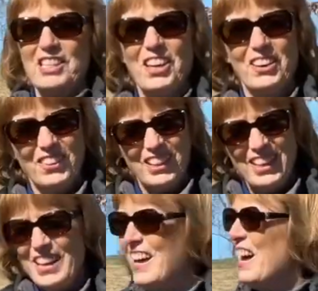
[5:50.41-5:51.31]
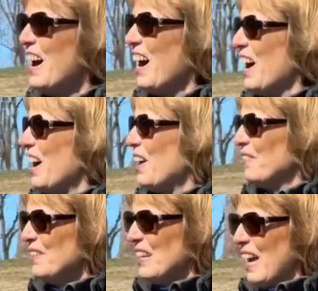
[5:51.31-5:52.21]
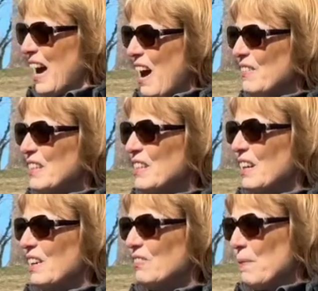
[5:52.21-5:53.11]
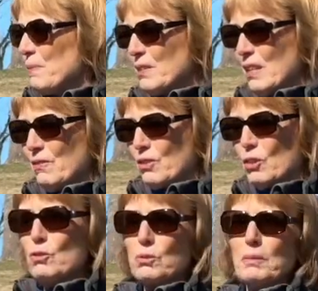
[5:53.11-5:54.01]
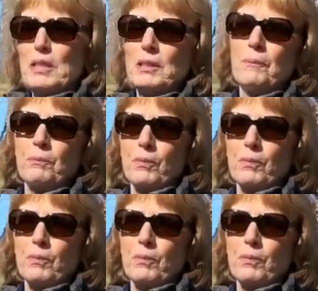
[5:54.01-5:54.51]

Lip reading: So having Representative Guzman